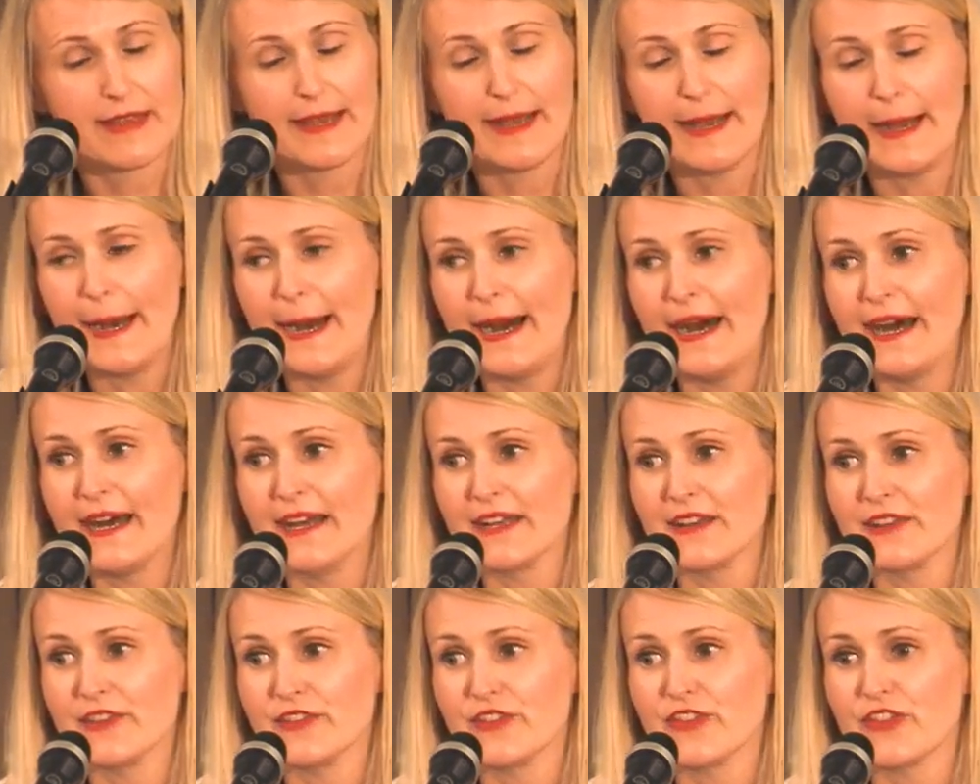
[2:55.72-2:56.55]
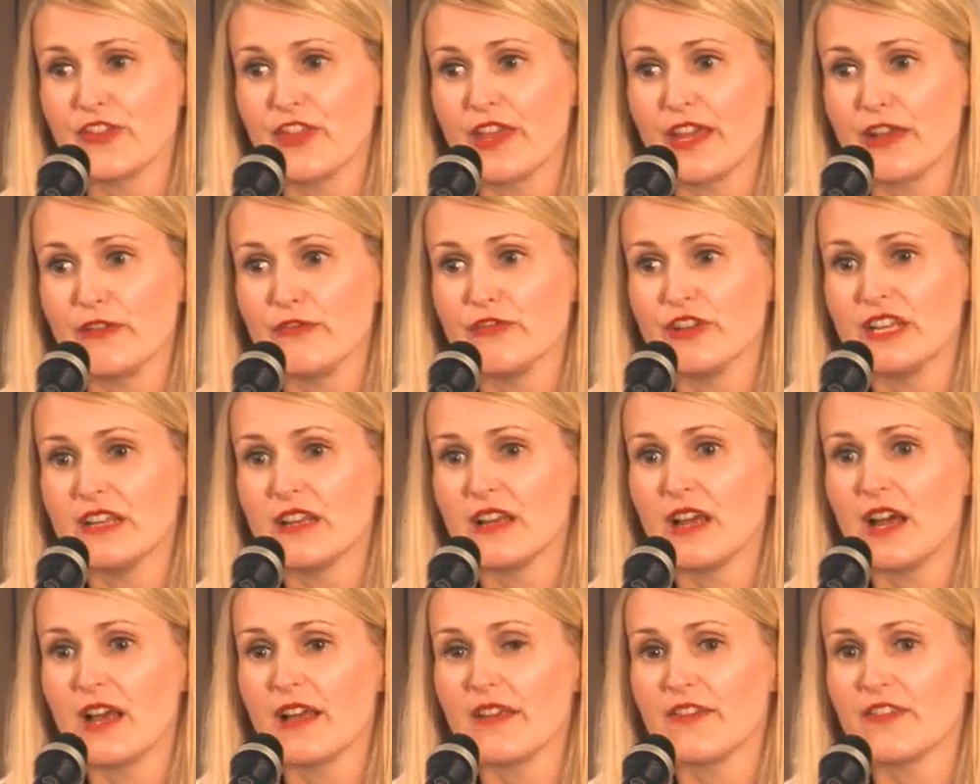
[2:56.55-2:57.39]
And they
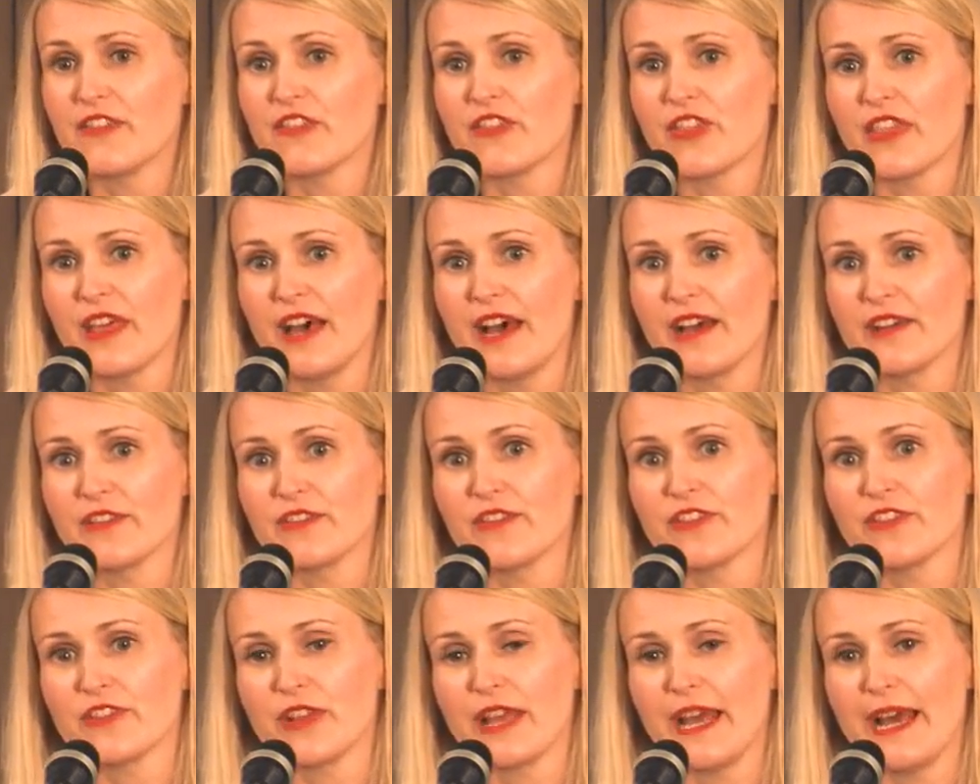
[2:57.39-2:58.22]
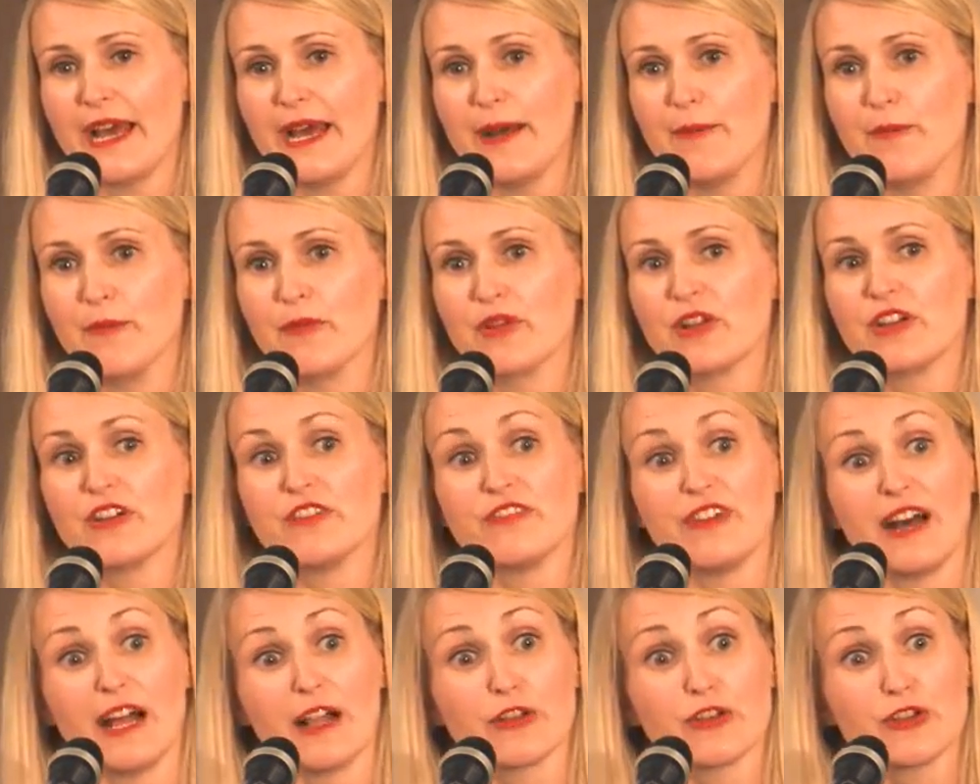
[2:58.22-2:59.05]
realized that
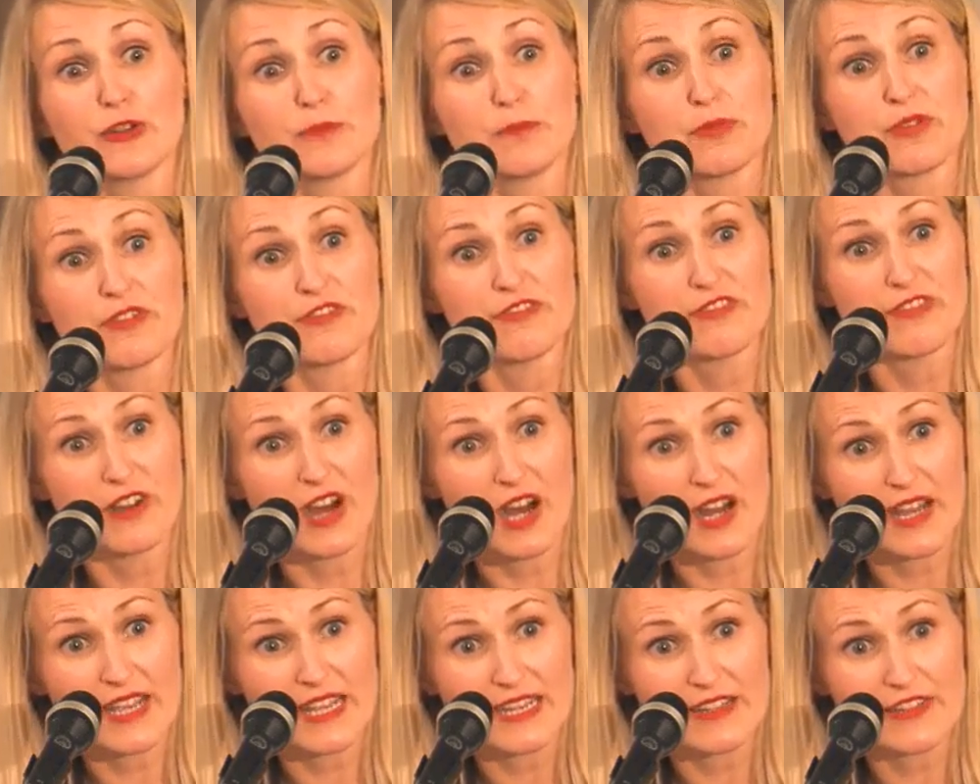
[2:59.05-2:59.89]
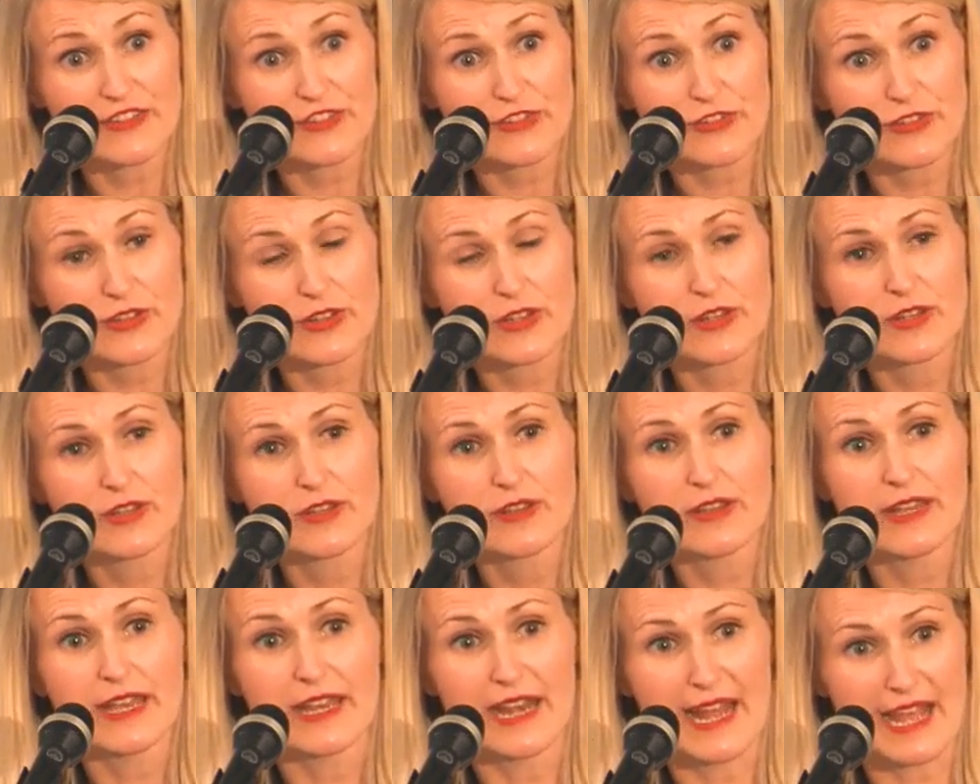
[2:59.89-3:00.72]
Caval could provide
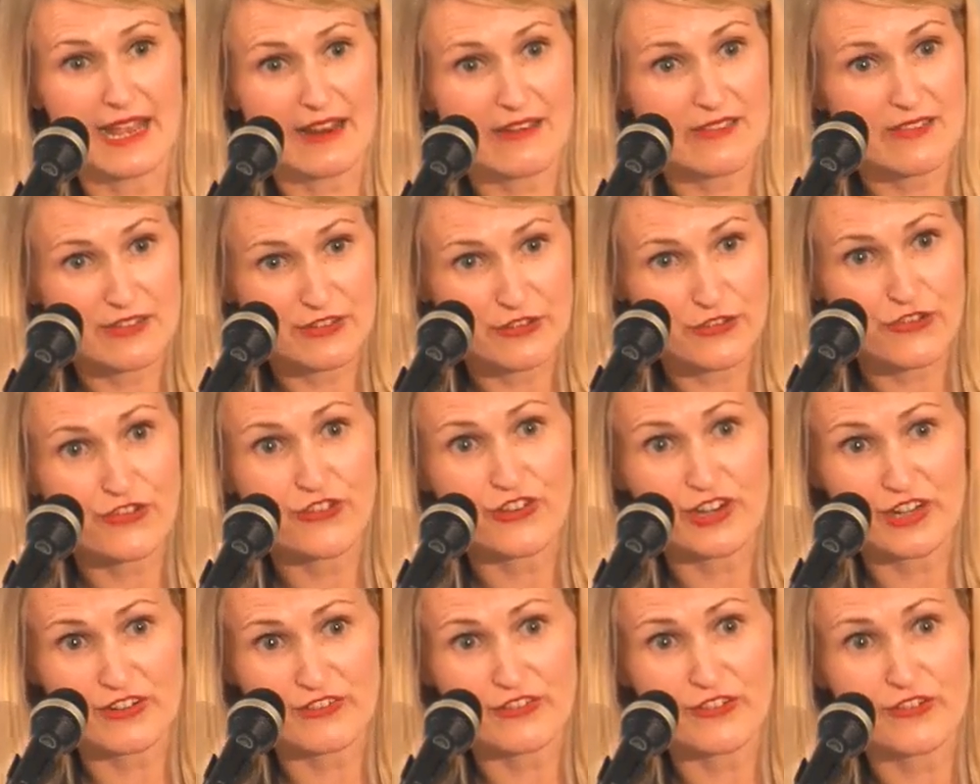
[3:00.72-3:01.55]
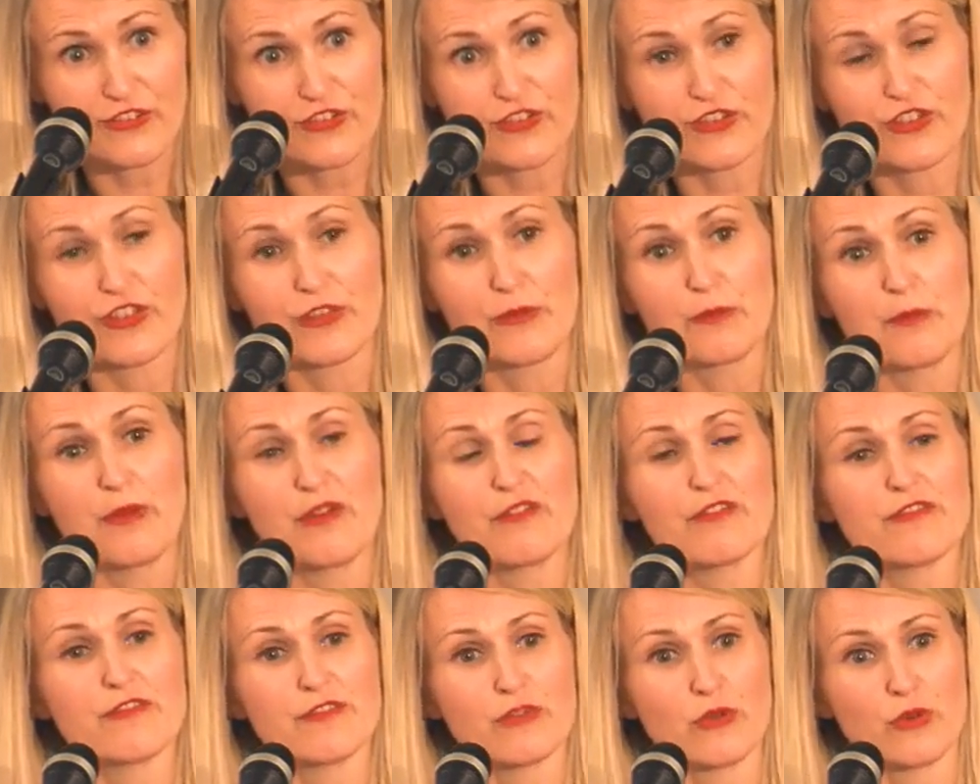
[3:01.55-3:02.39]
an excellent service to them
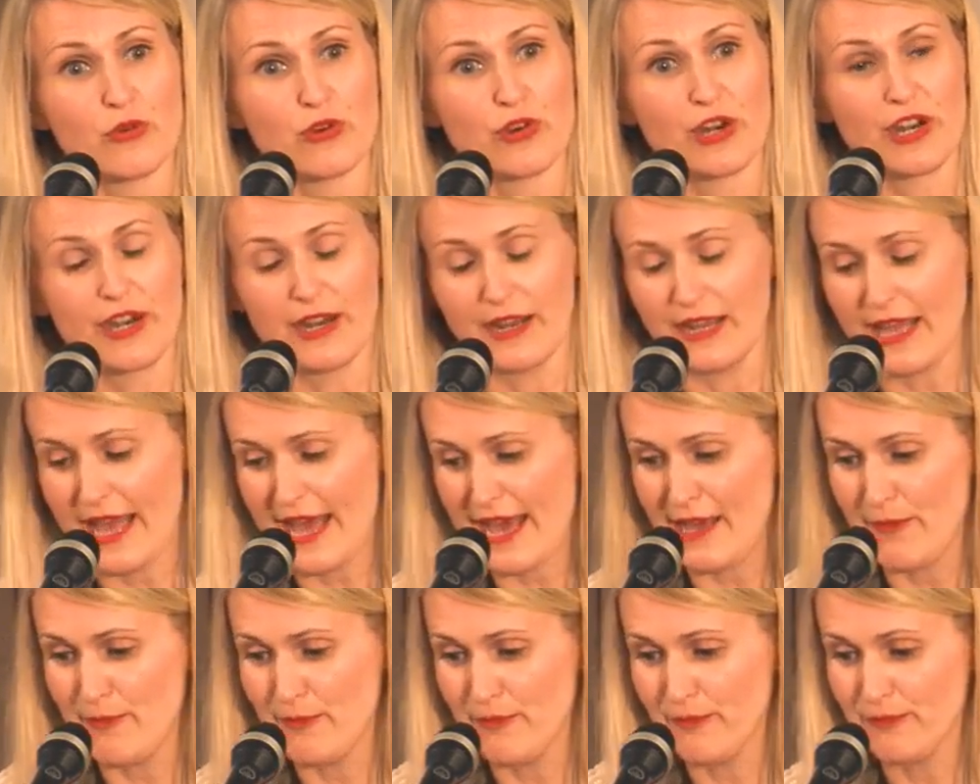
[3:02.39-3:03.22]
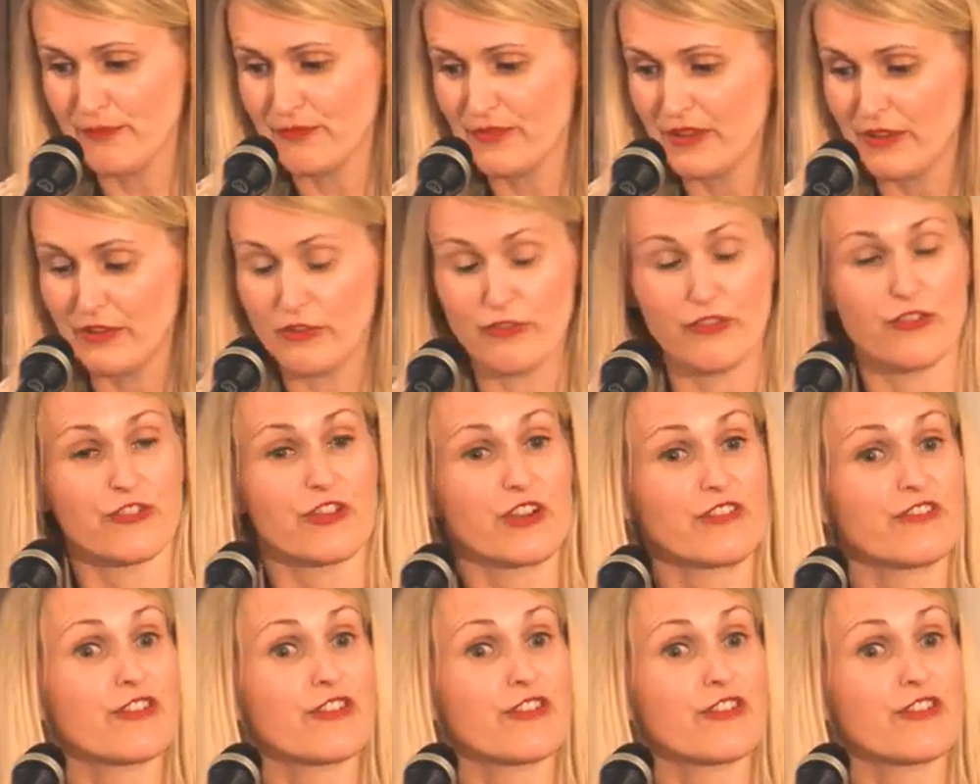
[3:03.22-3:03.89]
for service